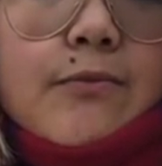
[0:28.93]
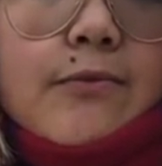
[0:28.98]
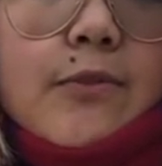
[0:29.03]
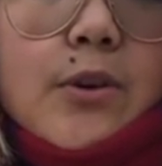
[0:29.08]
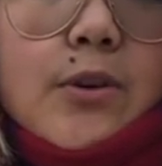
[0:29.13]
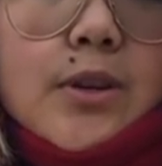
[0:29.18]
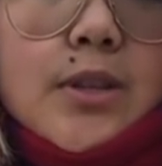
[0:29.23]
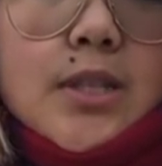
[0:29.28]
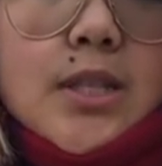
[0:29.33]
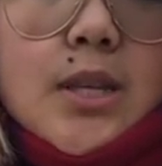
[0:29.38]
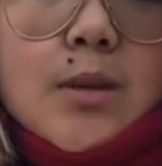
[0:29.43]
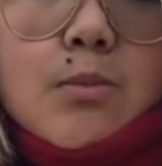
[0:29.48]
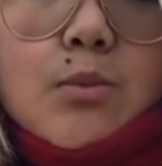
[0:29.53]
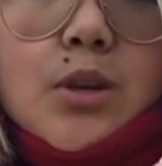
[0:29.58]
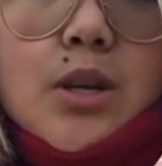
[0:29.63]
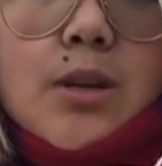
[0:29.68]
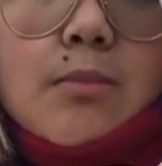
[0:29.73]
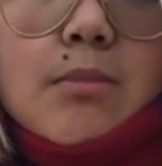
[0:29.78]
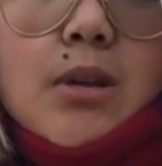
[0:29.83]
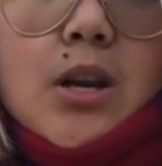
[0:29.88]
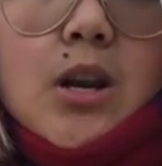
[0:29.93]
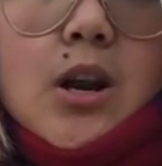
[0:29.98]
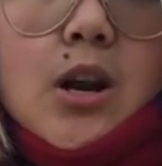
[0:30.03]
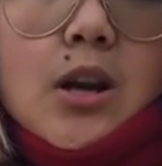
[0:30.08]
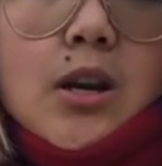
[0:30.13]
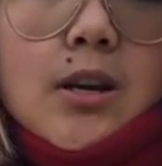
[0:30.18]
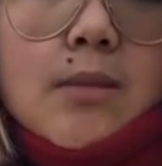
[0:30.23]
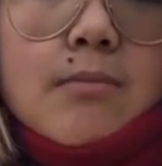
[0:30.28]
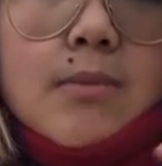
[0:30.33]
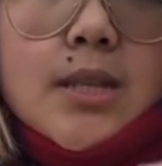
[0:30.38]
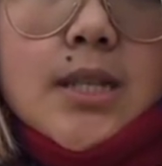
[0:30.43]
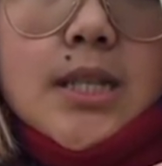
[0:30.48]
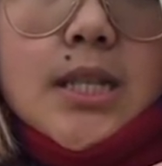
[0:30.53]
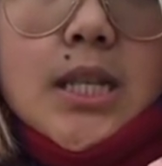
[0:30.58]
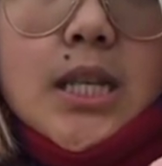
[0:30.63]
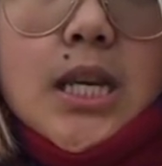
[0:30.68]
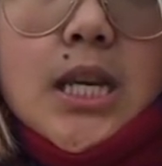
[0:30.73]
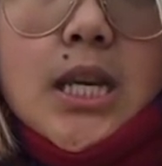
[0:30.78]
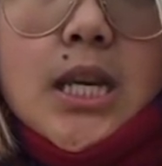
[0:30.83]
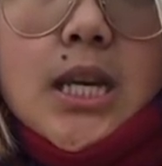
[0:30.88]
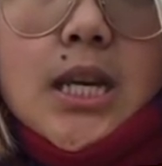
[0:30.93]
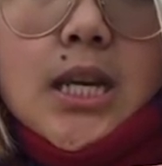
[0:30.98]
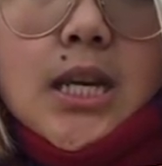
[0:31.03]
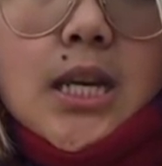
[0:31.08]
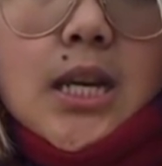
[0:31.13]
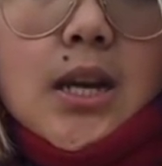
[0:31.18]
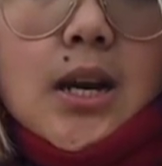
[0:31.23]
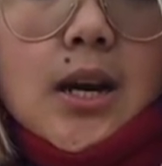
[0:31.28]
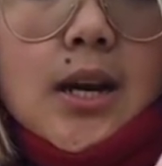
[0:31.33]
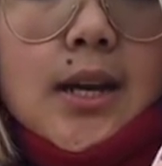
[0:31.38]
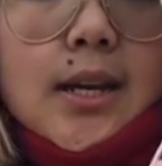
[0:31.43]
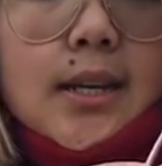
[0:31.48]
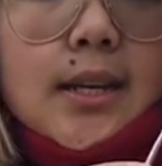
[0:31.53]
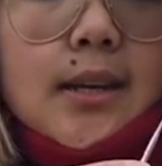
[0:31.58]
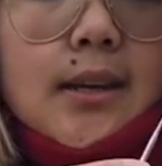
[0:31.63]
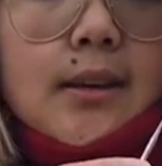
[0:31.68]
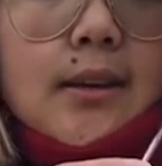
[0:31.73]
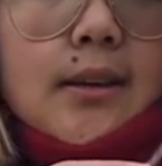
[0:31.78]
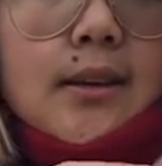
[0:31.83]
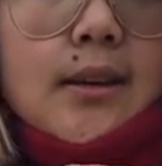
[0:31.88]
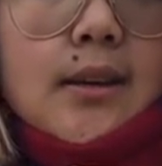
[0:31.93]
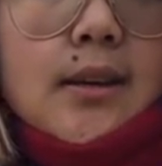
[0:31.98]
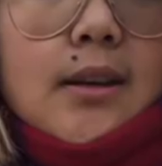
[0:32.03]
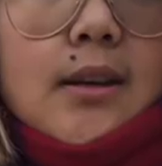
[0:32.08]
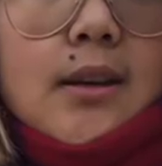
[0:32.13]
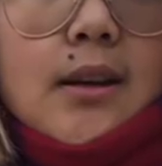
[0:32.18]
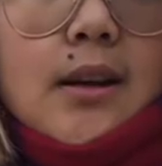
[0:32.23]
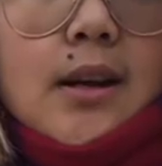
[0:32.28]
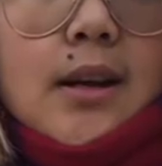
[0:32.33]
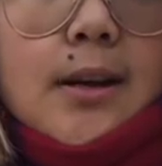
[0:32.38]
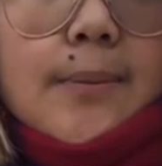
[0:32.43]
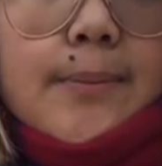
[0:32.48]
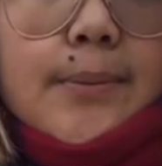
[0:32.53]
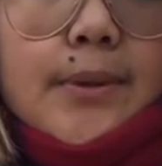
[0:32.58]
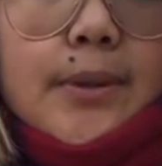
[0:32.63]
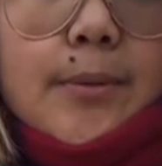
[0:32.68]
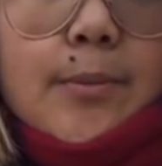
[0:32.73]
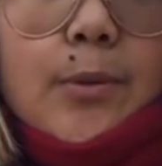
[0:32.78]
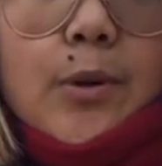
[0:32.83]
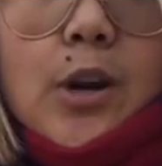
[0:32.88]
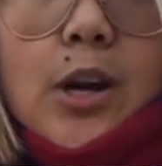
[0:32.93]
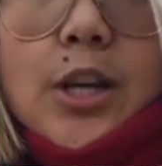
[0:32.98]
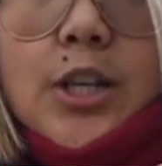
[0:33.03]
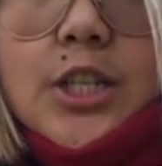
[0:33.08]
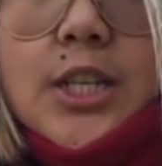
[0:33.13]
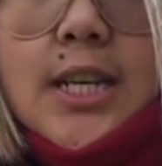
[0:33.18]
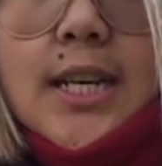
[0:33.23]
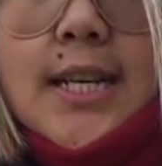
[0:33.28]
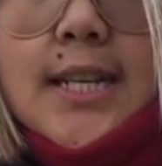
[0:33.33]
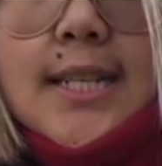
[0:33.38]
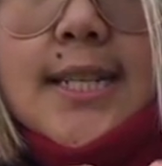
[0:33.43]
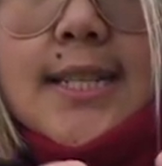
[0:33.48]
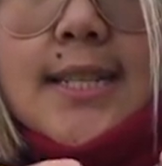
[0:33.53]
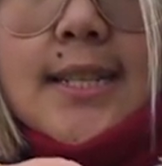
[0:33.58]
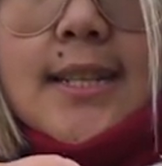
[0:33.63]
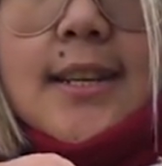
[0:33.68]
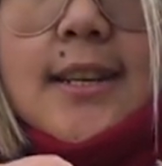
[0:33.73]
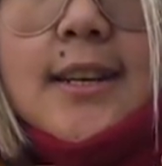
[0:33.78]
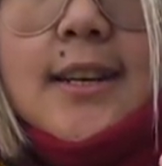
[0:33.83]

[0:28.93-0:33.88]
focusing pretty monogamously on a couple of projects.